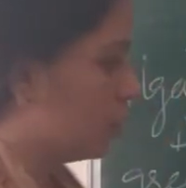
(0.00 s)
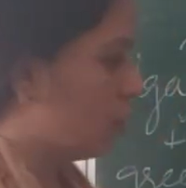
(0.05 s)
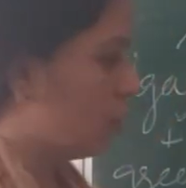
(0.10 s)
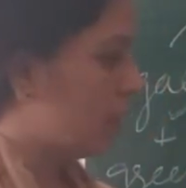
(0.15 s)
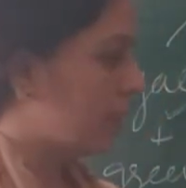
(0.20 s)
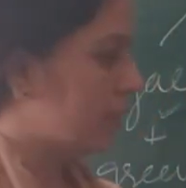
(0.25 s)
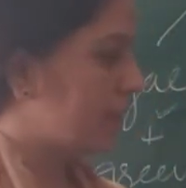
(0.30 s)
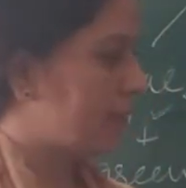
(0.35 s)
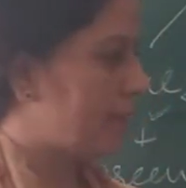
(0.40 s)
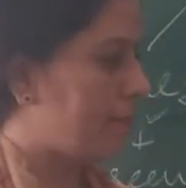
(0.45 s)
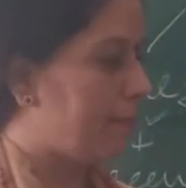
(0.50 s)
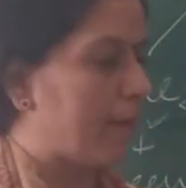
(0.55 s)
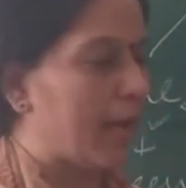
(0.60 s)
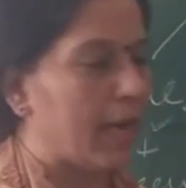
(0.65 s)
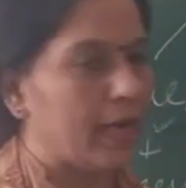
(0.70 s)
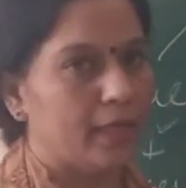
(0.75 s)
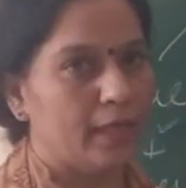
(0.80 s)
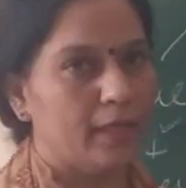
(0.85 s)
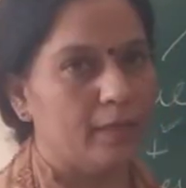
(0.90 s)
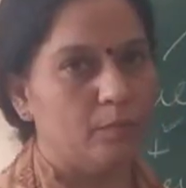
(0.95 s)
called
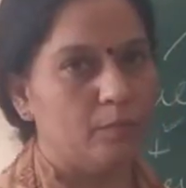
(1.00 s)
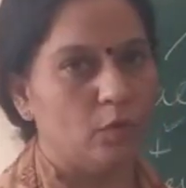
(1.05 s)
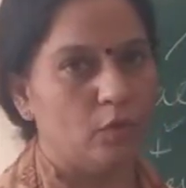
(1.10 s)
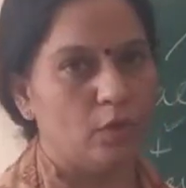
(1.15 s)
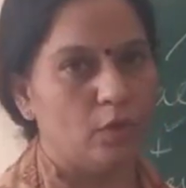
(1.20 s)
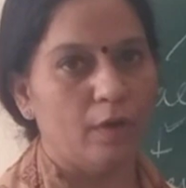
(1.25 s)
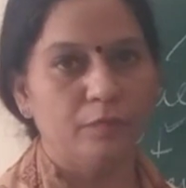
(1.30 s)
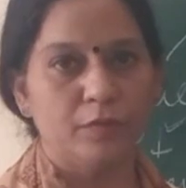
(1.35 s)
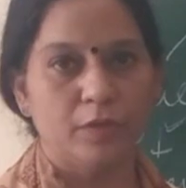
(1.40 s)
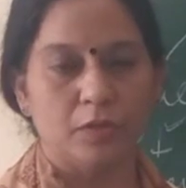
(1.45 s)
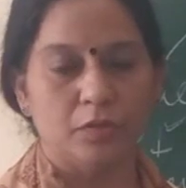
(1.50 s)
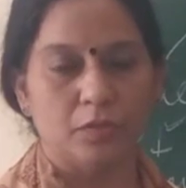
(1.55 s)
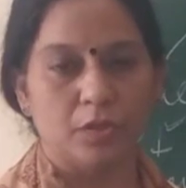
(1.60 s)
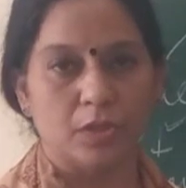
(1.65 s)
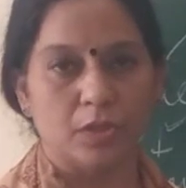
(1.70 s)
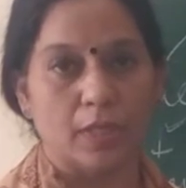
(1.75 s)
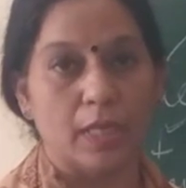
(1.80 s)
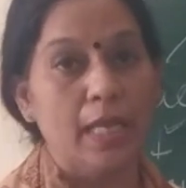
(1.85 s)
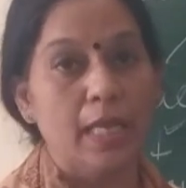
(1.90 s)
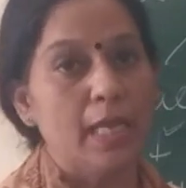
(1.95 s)
symbiotic mode of
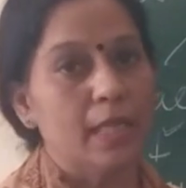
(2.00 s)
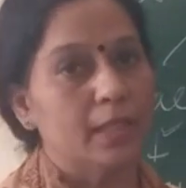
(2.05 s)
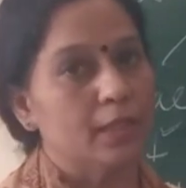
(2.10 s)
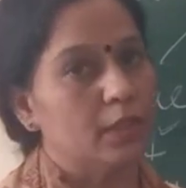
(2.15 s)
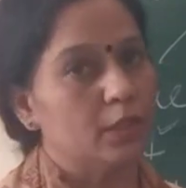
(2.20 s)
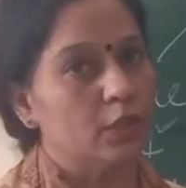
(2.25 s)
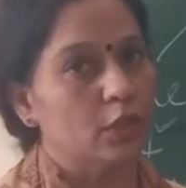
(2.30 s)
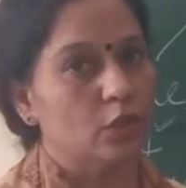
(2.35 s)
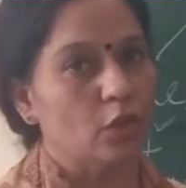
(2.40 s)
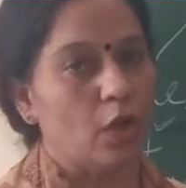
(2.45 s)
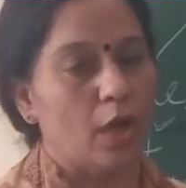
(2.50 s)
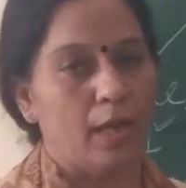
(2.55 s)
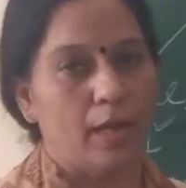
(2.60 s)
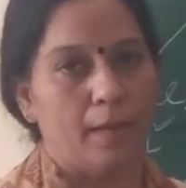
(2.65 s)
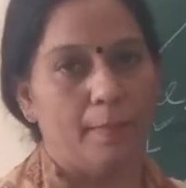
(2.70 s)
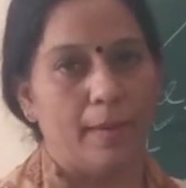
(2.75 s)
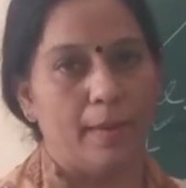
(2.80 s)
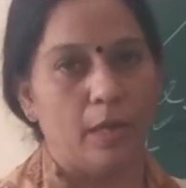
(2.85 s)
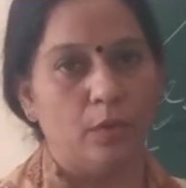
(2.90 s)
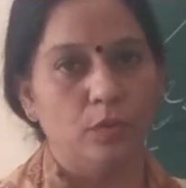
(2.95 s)
nutrition. This is all
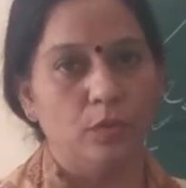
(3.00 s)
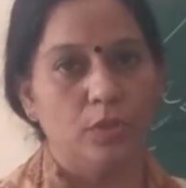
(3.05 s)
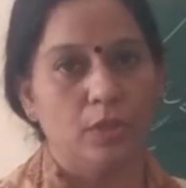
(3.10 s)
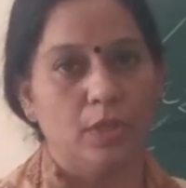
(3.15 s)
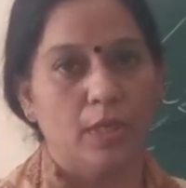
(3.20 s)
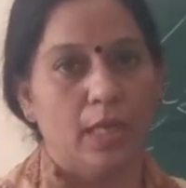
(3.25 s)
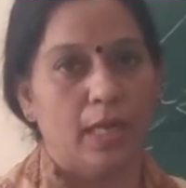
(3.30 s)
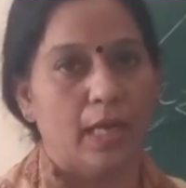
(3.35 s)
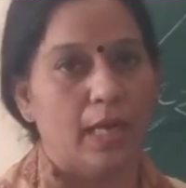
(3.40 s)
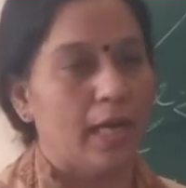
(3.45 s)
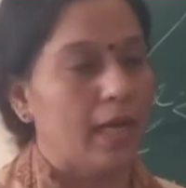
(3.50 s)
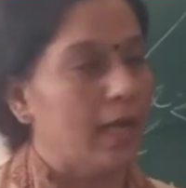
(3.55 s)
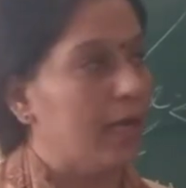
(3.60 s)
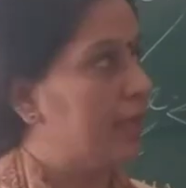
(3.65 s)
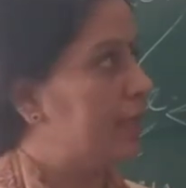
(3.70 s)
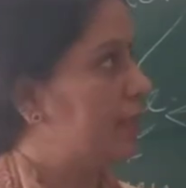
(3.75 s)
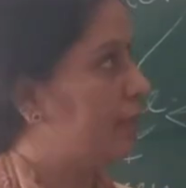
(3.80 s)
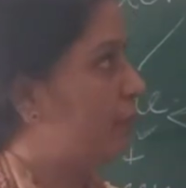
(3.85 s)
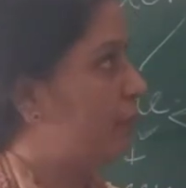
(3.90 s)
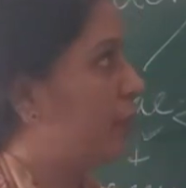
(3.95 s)
about
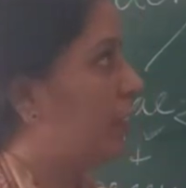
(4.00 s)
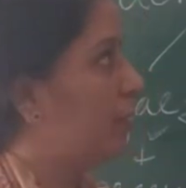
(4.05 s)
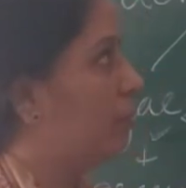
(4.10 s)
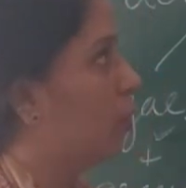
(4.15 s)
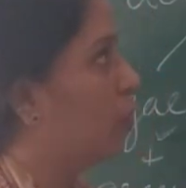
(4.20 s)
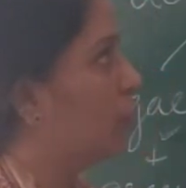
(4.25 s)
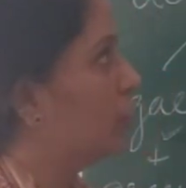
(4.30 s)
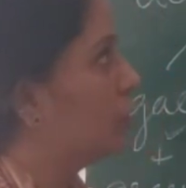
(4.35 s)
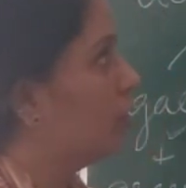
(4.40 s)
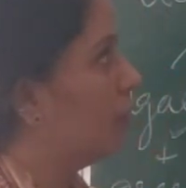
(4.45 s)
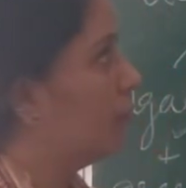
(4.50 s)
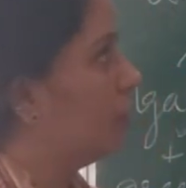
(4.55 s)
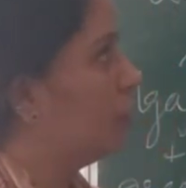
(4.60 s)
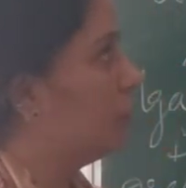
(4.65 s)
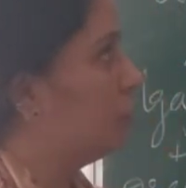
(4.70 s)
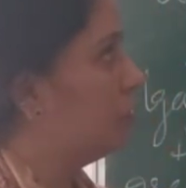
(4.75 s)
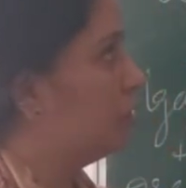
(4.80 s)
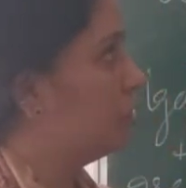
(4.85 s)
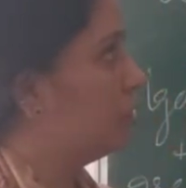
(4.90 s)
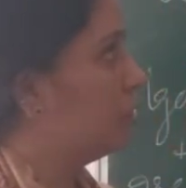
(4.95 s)
different modes of
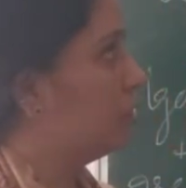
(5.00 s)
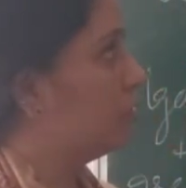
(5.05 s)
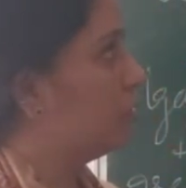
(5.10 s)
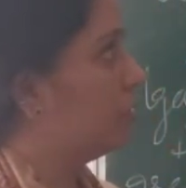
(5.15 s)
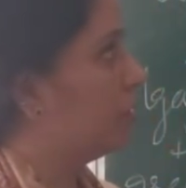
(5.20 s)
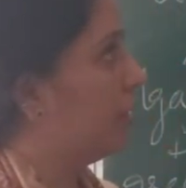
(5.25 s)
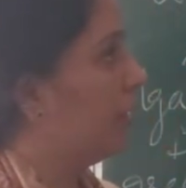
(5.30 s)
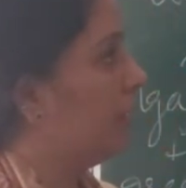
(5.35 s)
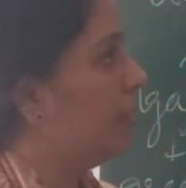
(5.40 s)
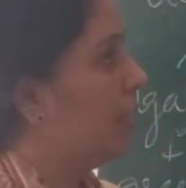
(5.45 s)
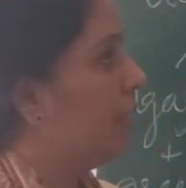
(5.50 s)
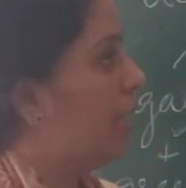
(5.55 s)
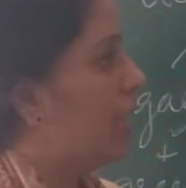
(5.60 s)
nutrition, children.